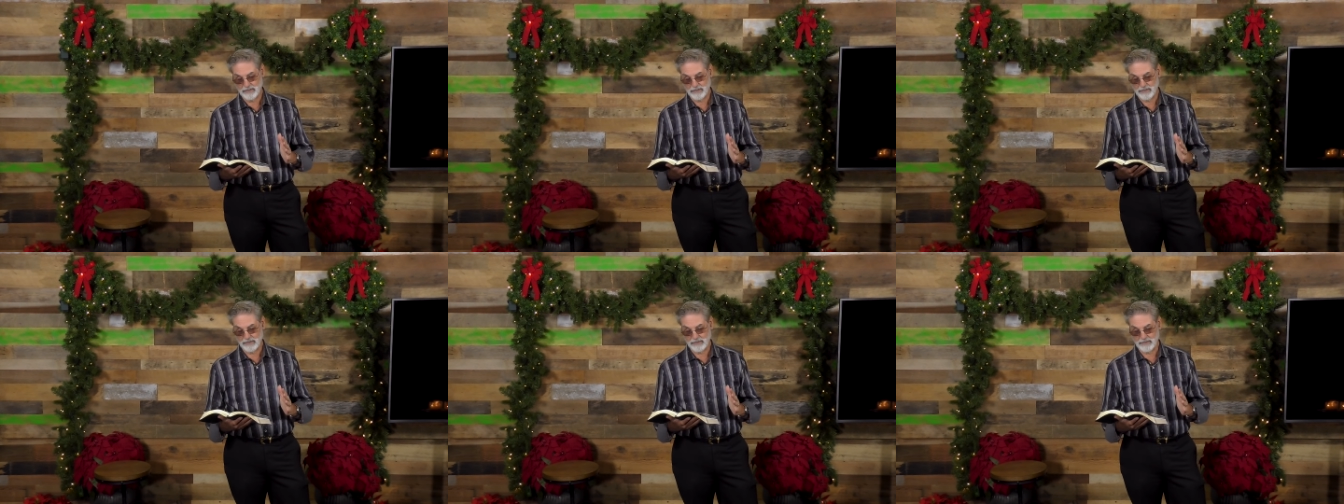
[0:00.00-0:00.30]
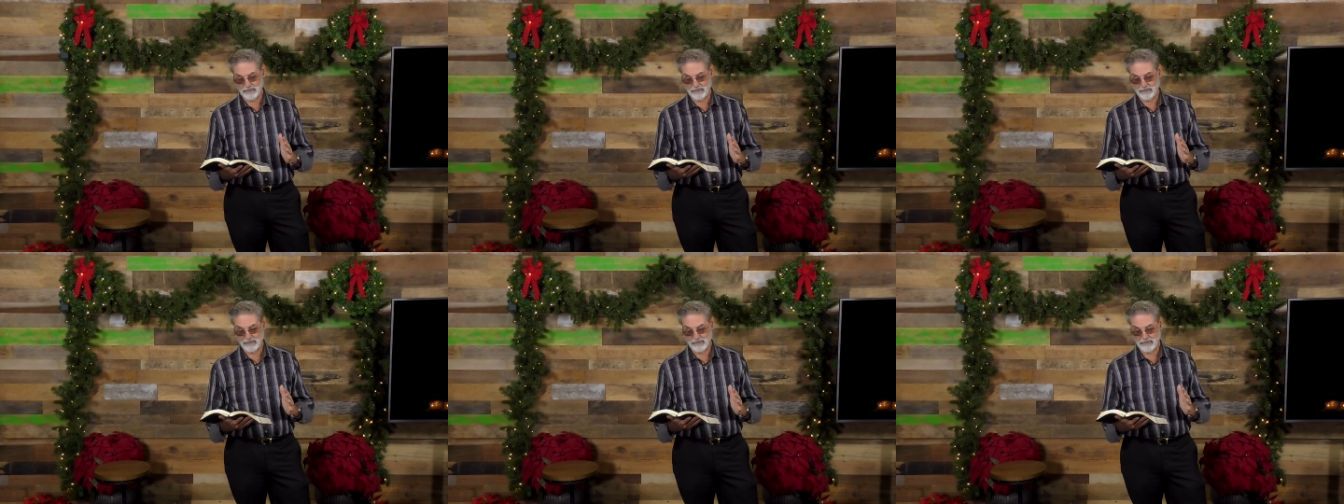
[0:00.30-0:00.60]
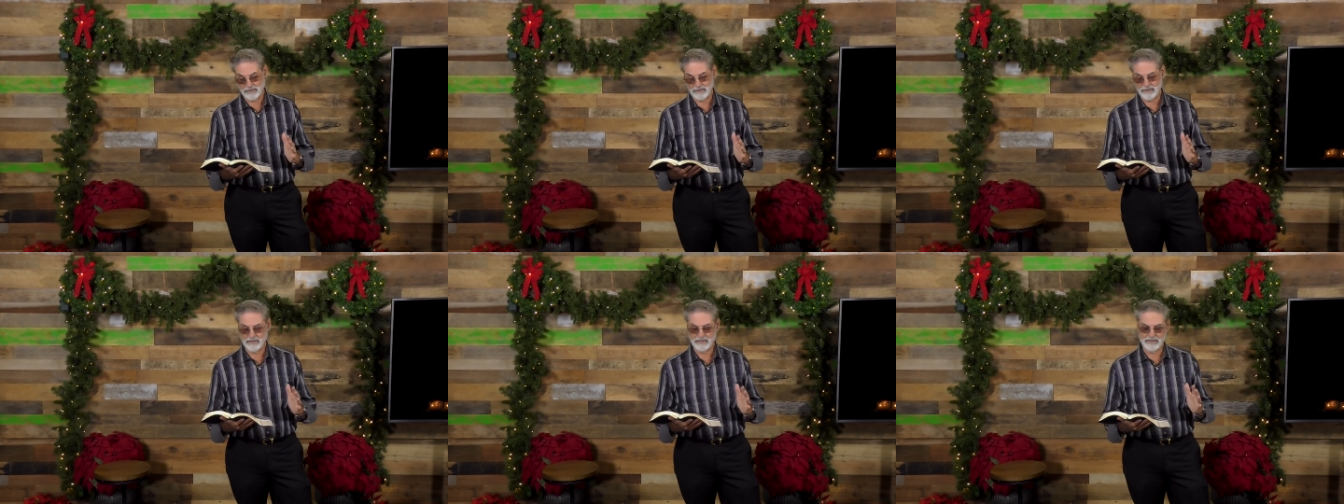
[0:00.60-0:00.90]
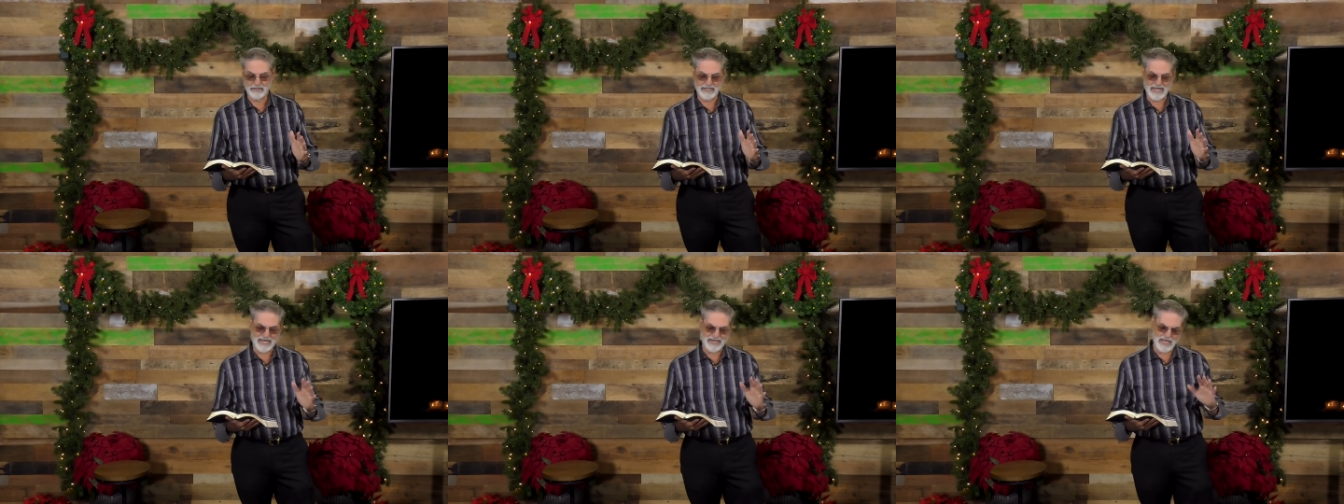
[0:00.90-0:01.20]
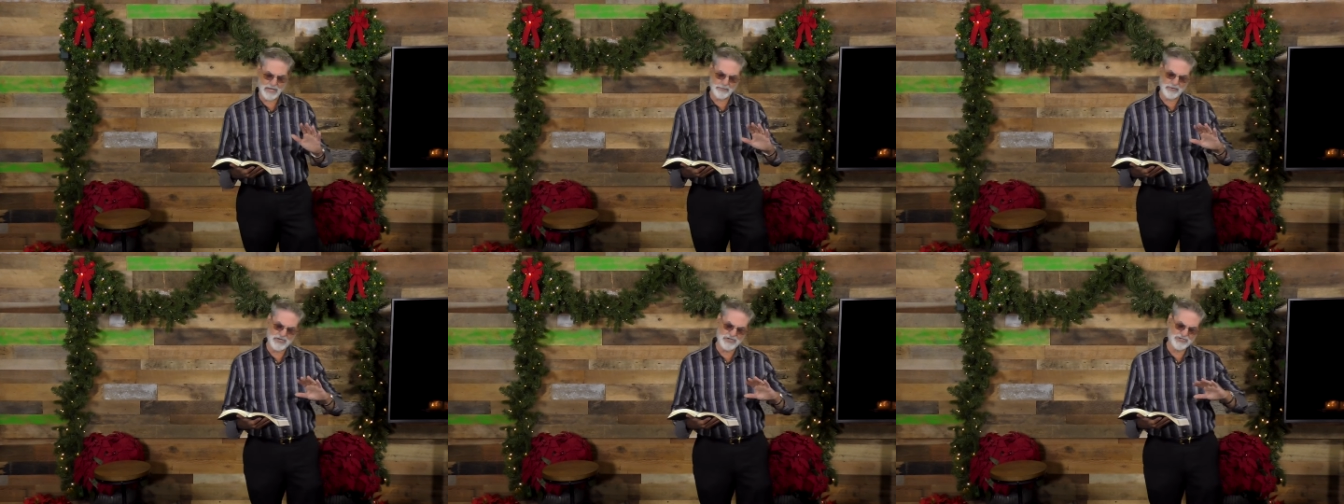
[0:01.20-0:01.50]
Uh, that
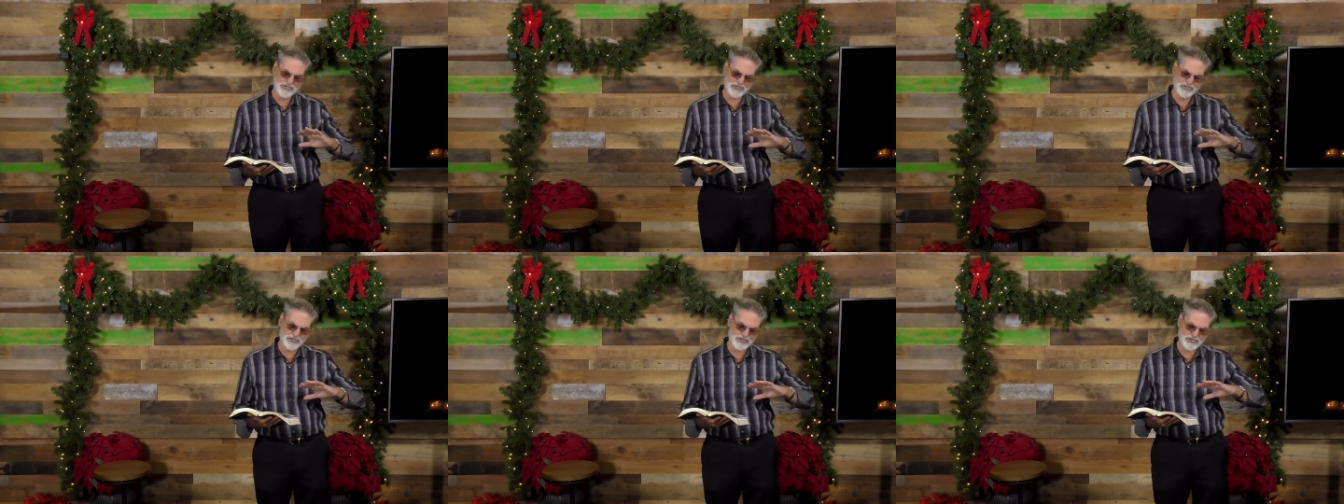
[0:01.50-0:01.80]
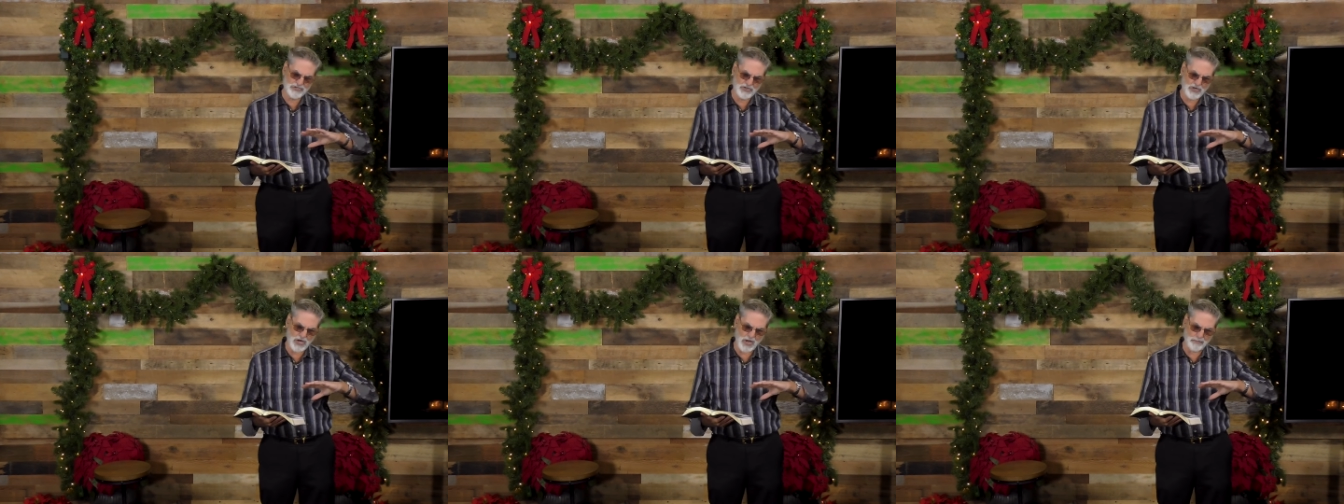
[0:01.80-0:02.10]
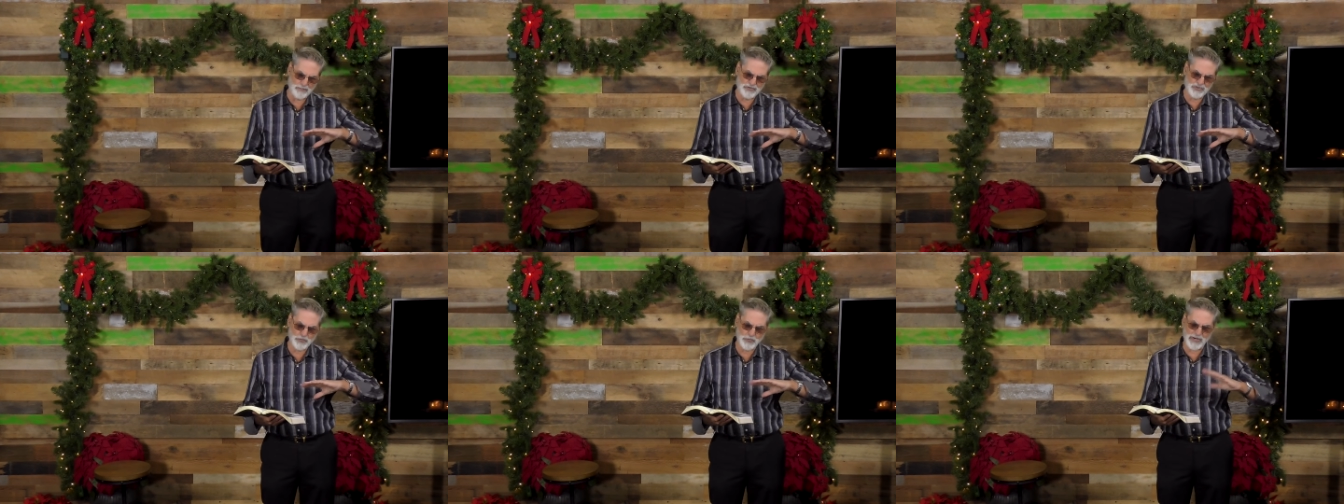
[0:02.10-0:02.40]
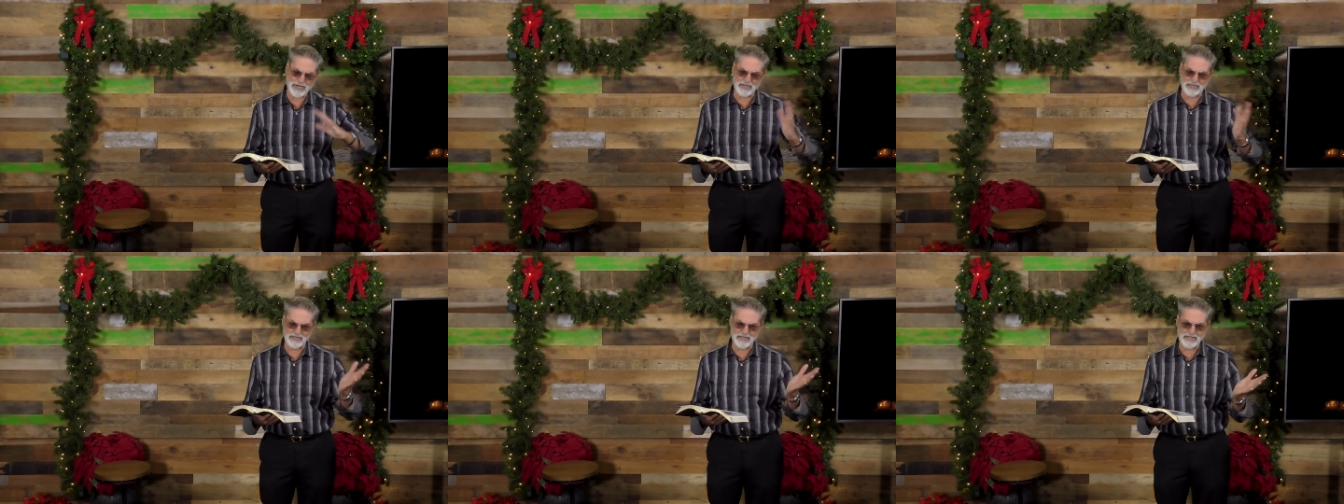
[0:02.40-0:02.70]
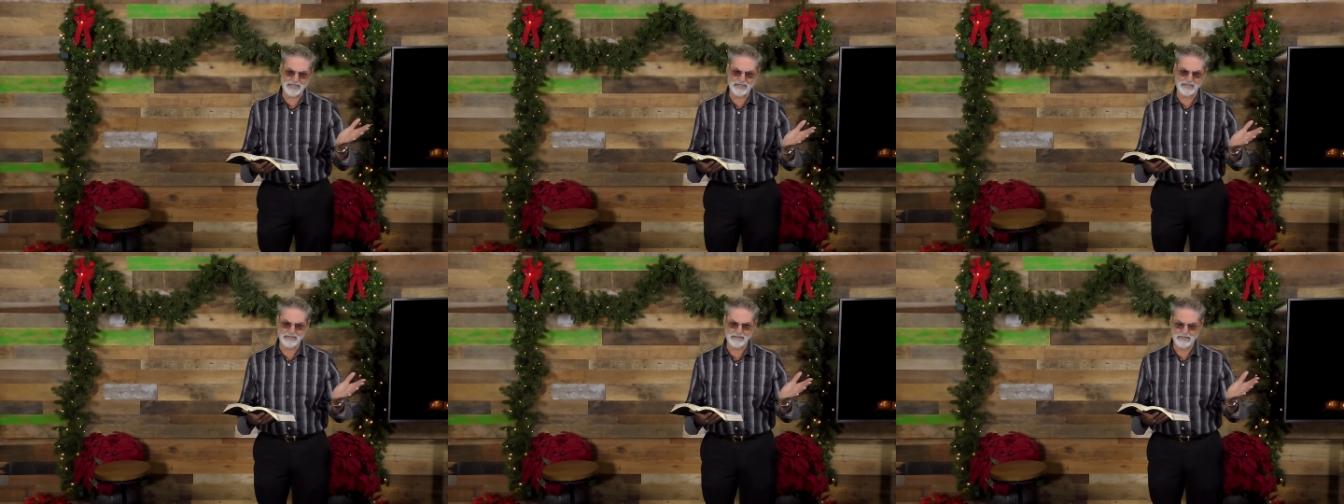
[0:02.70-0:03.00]
image comes quickly.